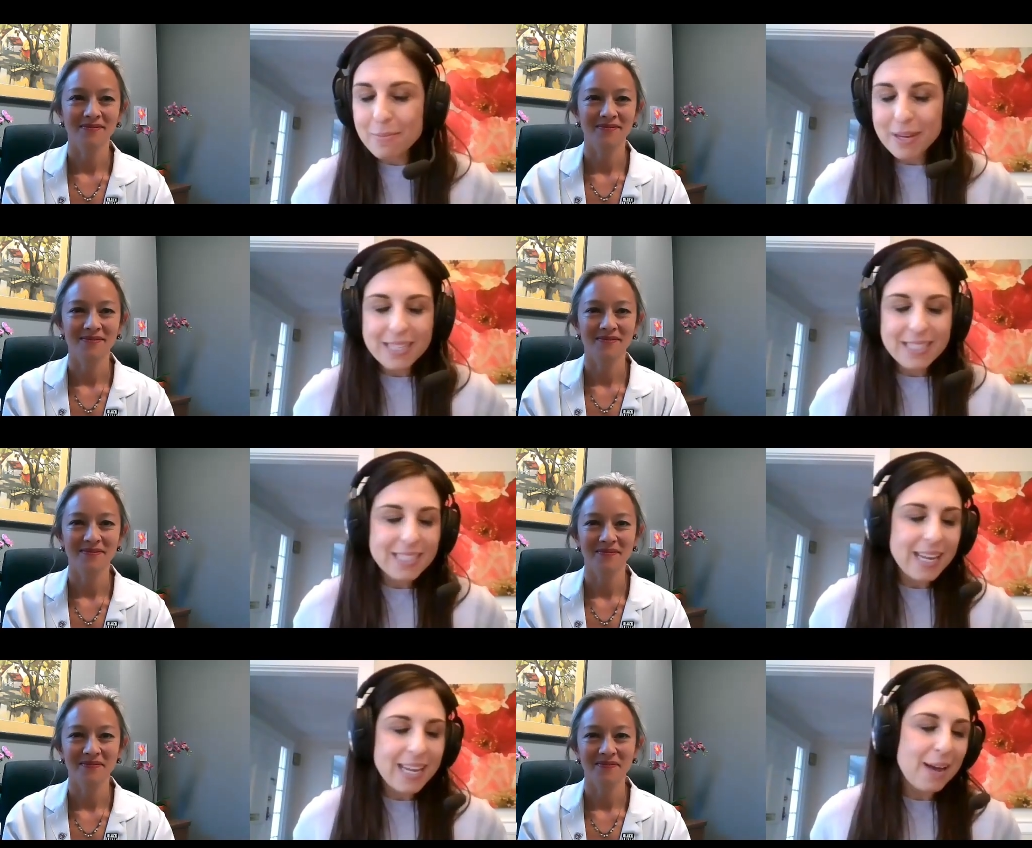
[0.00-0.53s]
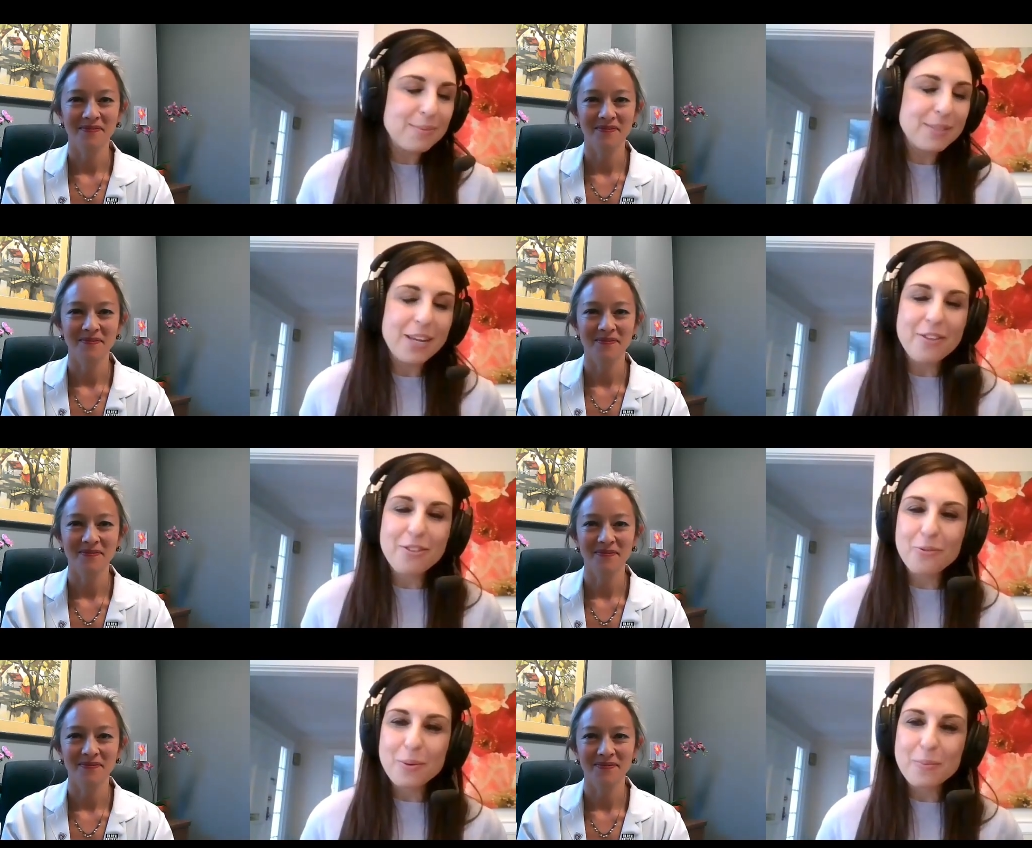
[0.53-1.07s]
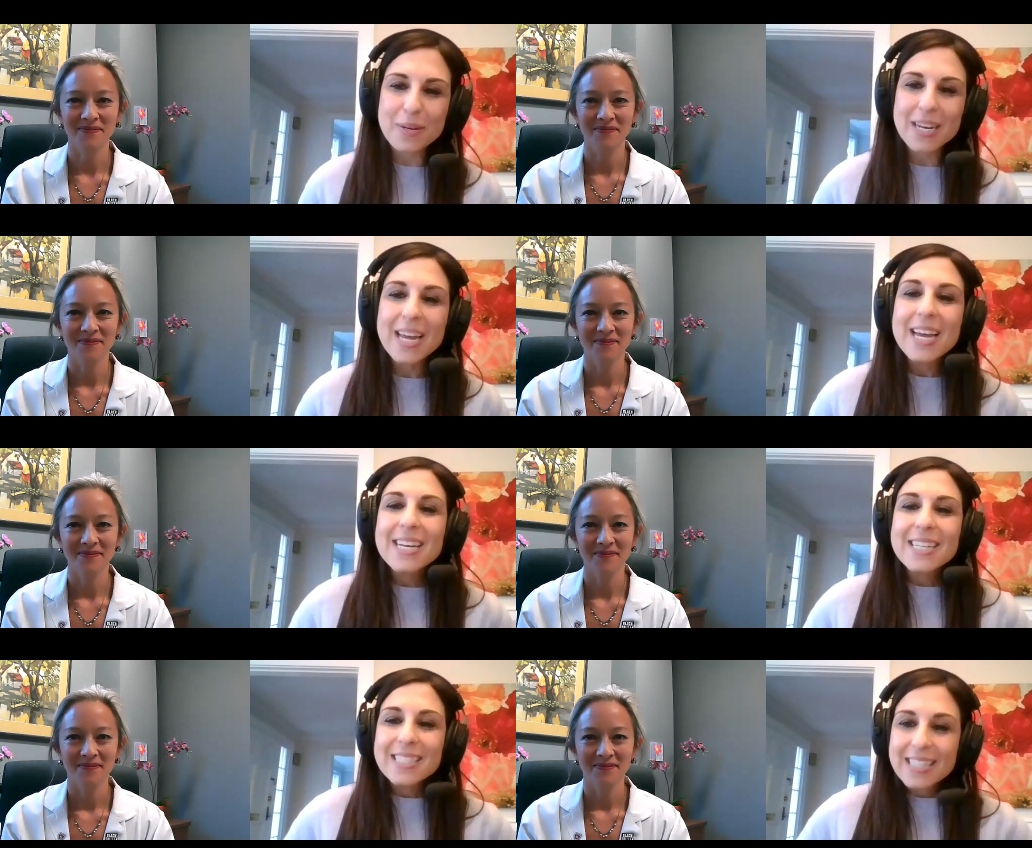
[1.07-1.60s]
Speaker 1: because that helps other women
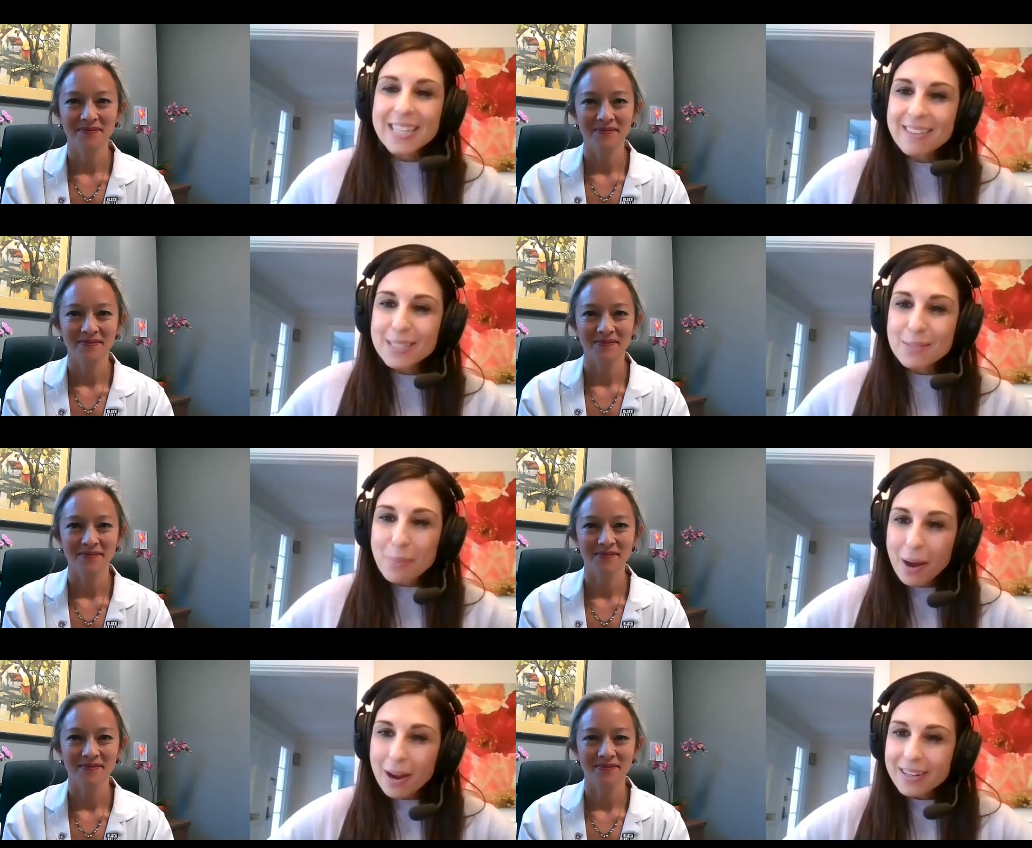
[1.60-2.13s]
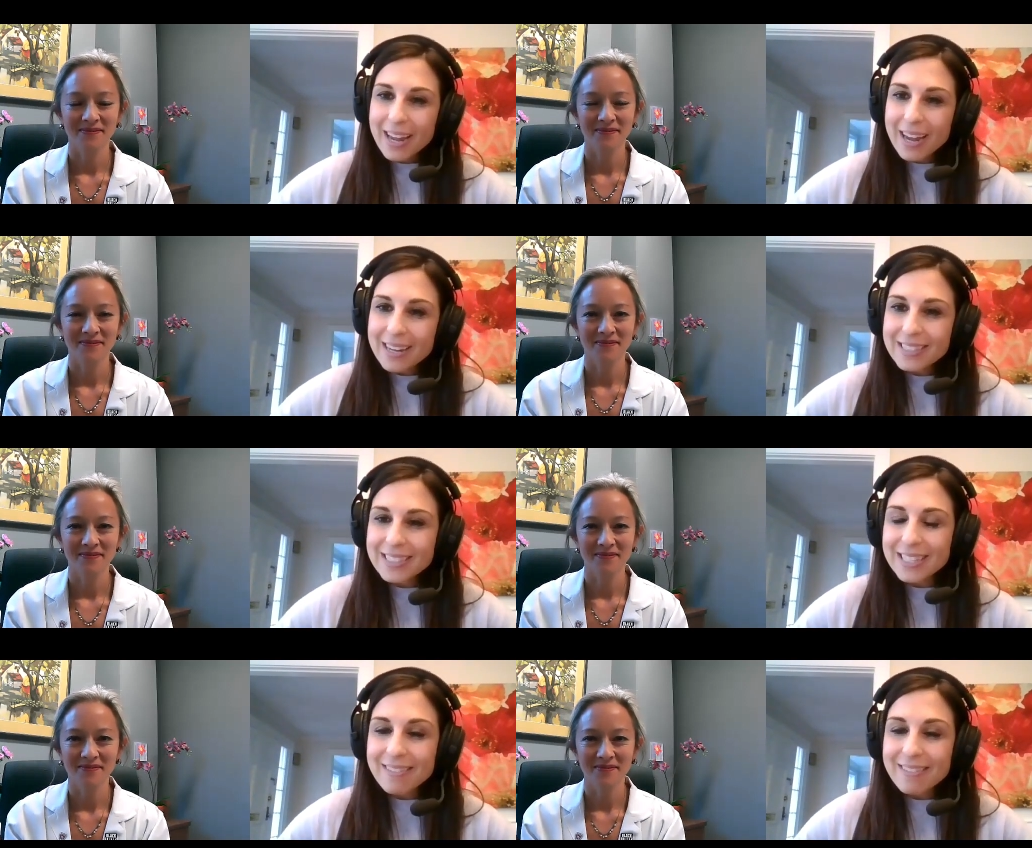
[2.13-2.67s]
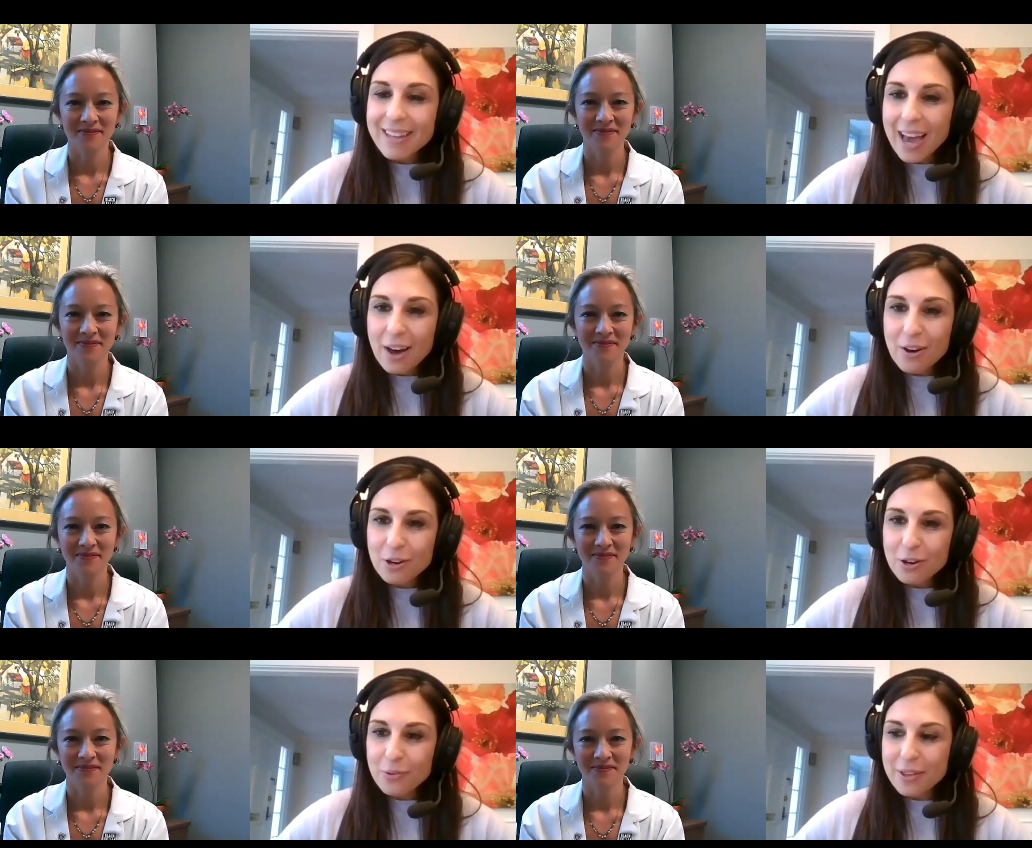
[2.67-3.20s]
see this podcast in the
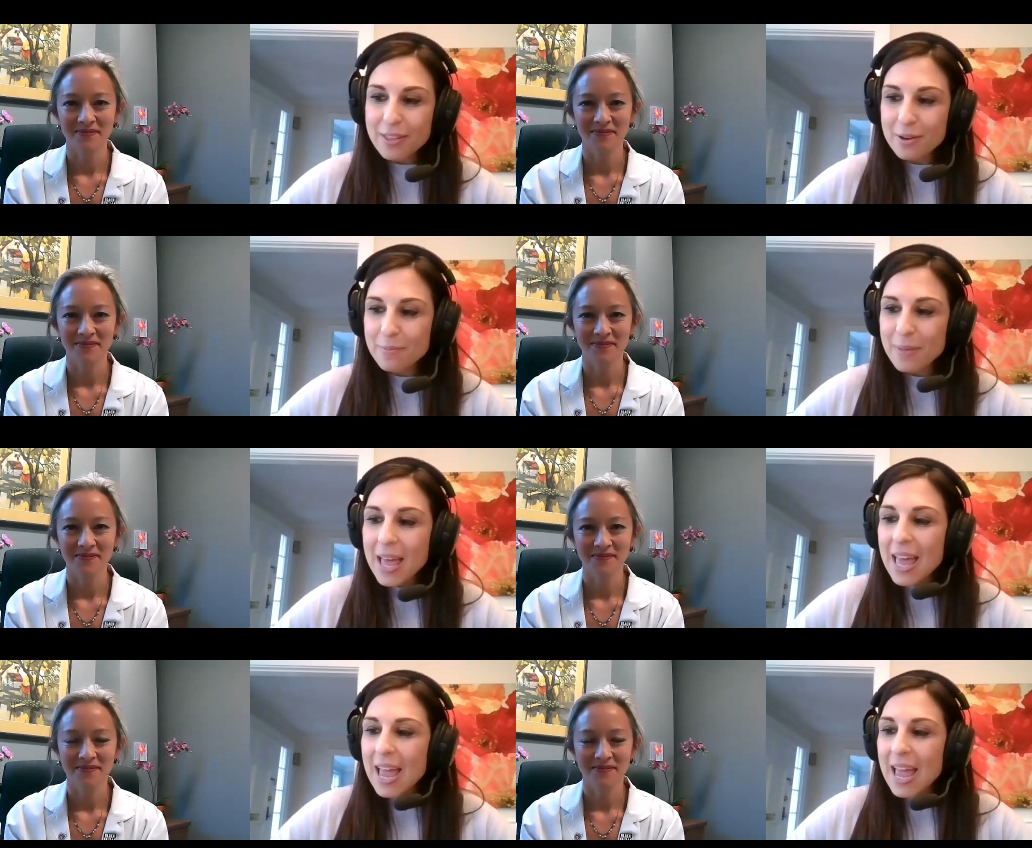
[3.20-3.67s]
algorithm.